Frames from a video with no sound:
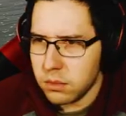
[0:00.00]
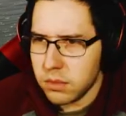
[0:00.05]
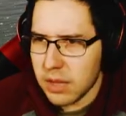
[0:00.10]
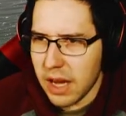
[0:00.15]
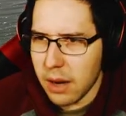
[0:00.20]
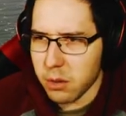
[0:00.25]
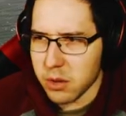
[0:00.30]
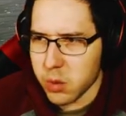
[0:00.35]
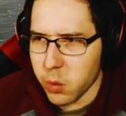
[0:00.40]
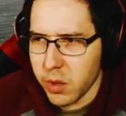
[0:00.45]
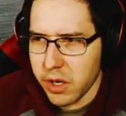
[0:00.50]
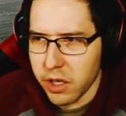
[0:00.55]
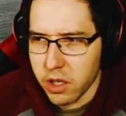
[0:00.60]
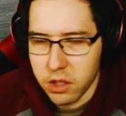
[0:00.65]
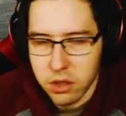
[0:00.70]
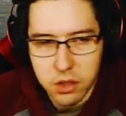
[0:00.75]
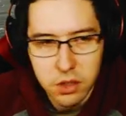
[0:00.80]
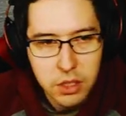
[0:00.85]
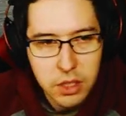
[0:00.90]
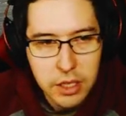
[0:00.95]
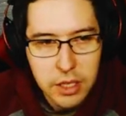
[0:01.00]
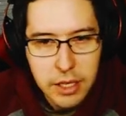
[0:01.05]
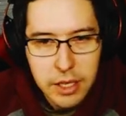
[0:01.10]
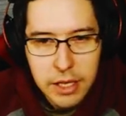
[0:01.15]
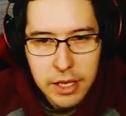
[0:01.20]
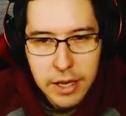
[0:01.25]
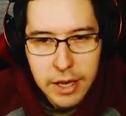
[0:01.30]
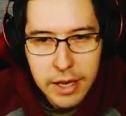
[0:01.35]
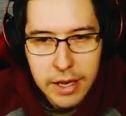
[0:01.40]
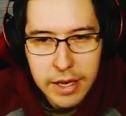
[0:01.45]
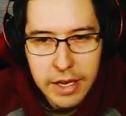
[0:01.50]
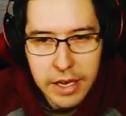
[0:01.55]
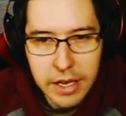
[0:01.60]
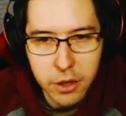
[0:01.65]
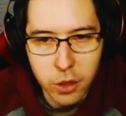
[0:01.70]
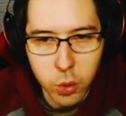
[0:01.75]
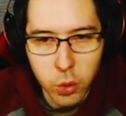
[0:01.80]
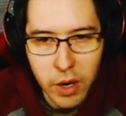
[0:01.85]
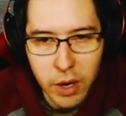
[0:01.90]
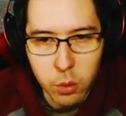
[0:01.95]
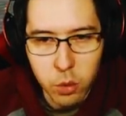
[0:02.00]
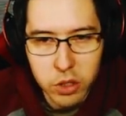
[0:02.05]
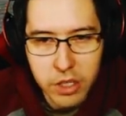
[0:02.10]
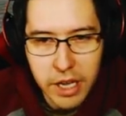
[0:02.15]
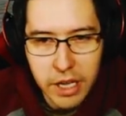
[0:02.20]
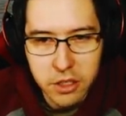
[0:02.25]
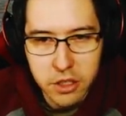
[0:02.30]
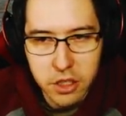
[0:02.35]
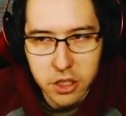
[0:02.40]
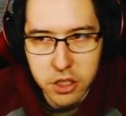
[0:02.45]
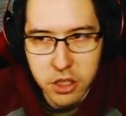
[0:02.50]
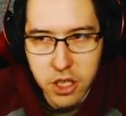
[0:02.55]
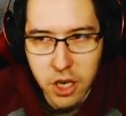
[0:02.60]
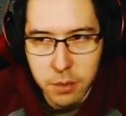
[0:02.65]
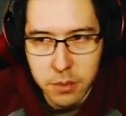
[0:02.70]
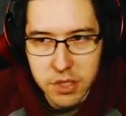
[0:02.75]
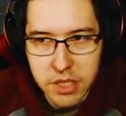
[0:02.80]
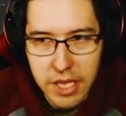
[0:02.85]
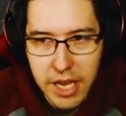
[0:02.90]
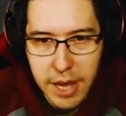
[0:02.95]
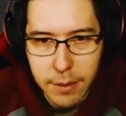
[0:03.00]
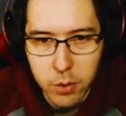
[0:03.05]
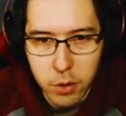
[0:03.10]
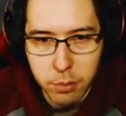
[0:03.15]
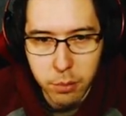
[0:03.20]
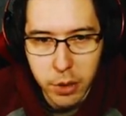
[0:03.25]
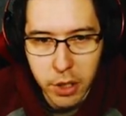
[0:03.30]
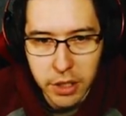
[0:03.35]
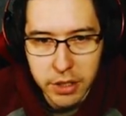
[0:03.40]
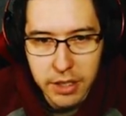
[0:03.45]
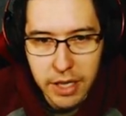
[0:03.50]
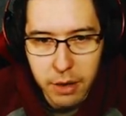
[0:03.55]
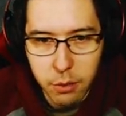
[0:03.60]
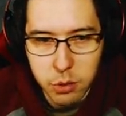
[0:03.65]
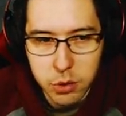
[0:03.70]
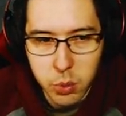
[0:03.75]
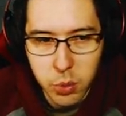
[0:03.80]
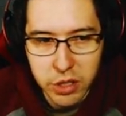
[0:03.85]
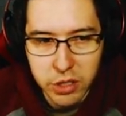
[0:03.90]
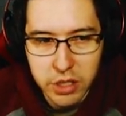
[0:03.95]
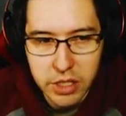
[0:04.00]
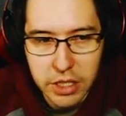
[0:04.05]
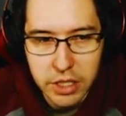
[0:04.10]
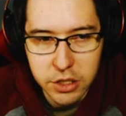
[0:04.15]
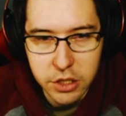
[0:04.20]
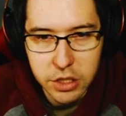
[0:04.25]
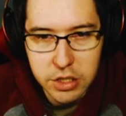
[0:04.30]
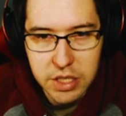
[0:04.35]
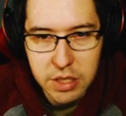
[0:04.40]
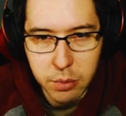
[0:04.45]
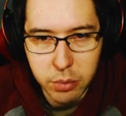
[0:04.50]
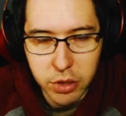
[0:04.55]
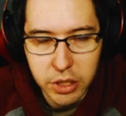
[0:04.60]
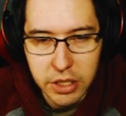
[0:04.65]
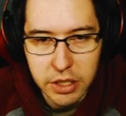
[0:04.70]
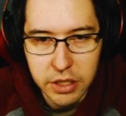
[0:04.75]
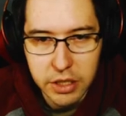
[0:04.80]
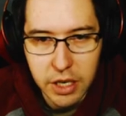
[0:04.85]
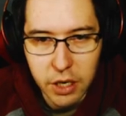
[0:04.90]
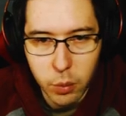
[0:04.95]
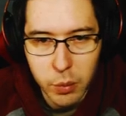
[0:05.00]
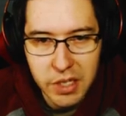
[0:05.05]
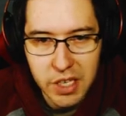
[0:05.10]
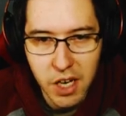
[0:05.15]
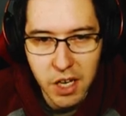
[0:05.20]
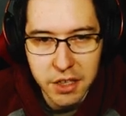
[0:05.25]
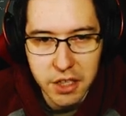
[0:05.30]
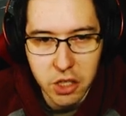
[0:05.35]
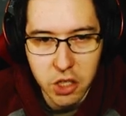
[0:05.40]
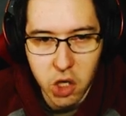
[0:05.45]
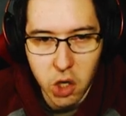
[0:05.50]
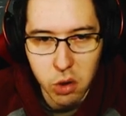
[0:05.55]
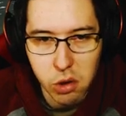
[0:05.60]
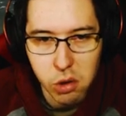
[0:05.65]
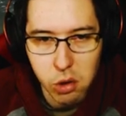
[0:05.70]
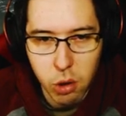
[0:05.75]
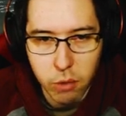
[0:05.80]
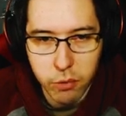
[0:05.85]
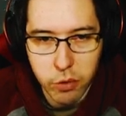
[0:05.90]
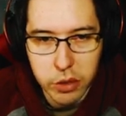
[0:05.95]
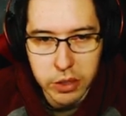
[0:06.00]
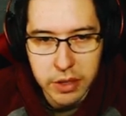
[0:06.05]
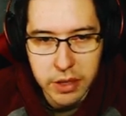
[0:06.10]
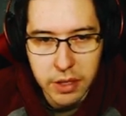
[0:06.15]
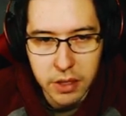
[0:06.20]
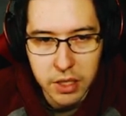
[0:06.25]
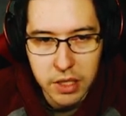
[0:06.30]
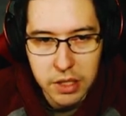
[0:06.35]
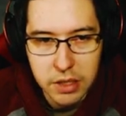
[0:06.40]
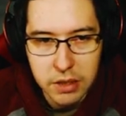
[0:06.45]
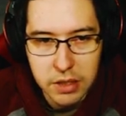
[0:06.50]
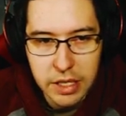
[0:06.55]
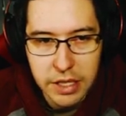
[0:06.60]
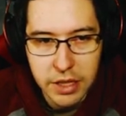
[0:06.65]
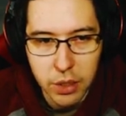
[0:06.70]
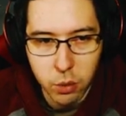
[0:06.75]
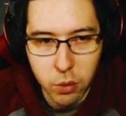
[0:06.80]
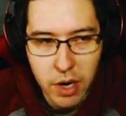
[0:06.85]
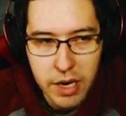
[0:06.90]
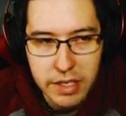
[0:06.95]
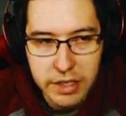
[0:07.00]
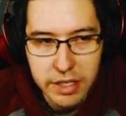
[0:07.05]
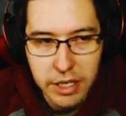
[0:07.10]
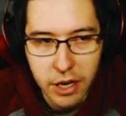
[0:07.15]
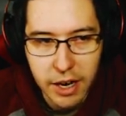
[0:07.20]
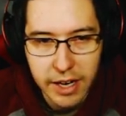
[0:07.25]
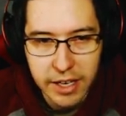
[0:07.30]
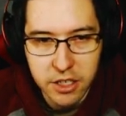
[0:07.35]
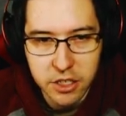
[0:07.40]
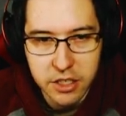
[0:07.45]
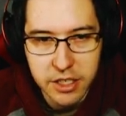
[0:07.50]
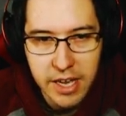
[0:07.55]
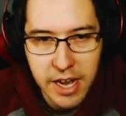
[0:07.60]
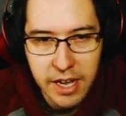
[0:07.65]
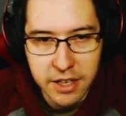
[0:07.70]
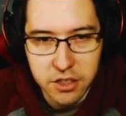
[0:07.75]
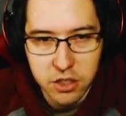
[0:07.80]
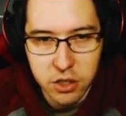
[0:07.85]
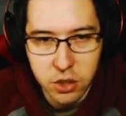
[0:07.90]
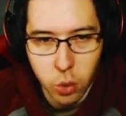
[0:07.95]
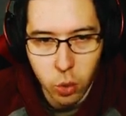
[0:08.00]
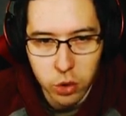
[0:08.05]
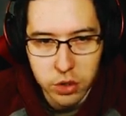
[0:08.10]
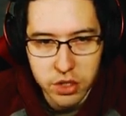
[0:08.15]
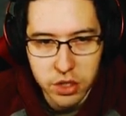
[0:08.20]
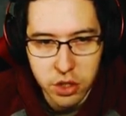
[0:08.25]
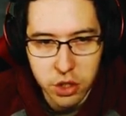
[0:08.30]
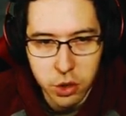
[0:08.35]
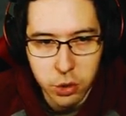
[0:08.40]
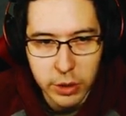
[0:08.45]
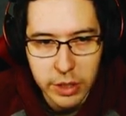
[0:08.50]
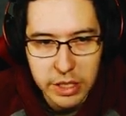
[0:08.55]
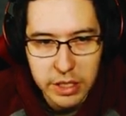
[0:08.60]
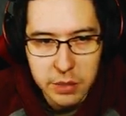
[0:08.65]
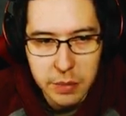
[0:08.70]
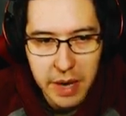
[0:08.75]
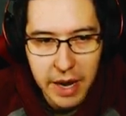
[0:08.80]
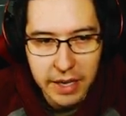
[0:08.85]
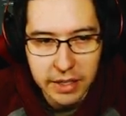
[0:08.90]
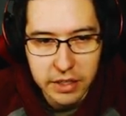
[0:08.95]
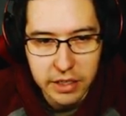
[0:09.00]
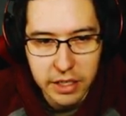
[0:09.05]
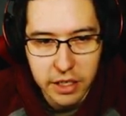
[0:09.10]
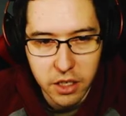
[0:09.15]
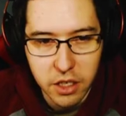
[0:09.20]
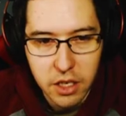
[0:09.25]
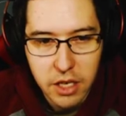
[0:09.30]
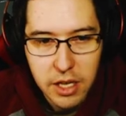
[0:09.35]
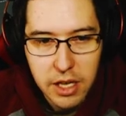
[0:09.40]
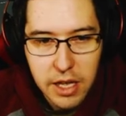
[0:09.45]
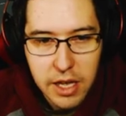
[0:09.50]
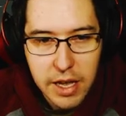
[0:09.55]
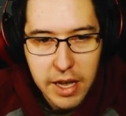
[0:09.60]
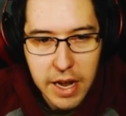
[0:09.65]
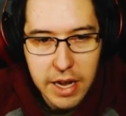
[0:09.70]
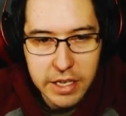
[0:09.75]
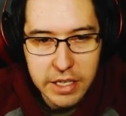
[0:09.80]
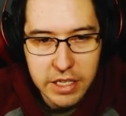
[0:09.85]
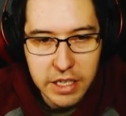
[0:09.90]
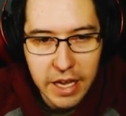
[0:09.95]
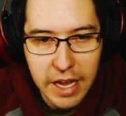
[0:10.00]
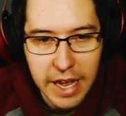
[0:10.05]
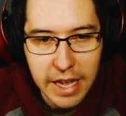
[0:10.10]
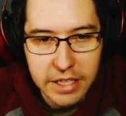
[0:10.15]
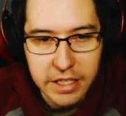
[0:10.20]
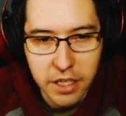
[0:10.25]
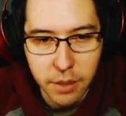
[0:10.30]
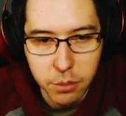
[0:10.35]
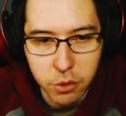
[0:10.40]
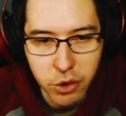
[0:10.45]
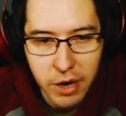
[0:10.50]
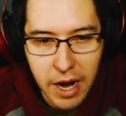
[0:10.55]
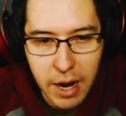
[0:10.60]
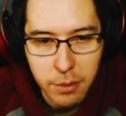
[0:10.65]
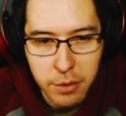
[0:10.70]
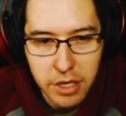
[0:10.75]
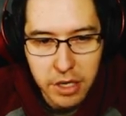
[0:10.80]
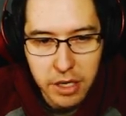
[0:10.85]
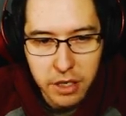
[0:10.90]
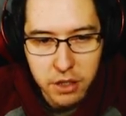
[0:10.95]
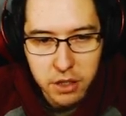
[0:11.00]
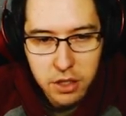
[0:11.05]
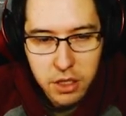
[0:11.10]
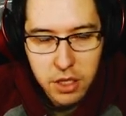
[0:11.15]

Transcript: That was weird. Either way, we'll catch the chum salmon, but that was weird that it just completed there. We caught the coho over in the in the right there. I just cast it towards the trees back there, and it ended up grabbing it.